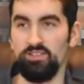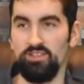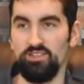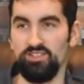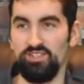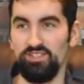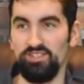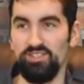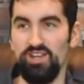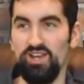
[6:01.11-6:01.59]

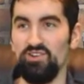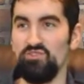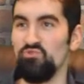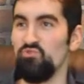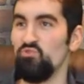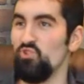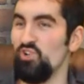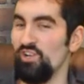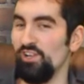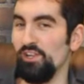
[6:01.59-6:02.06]
because it's not
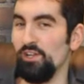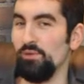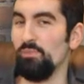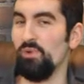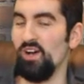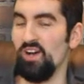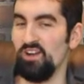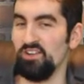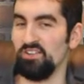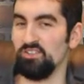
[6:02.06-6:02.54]
really
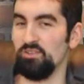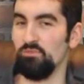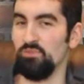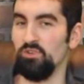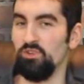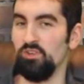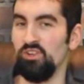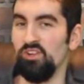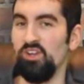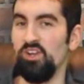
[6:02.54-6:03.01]

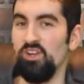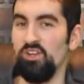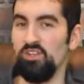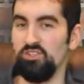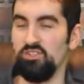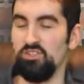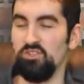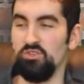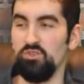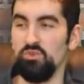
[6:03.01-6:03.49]
possible
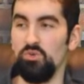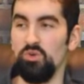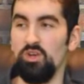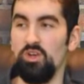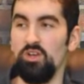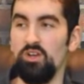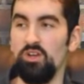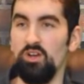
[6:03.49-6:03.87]
to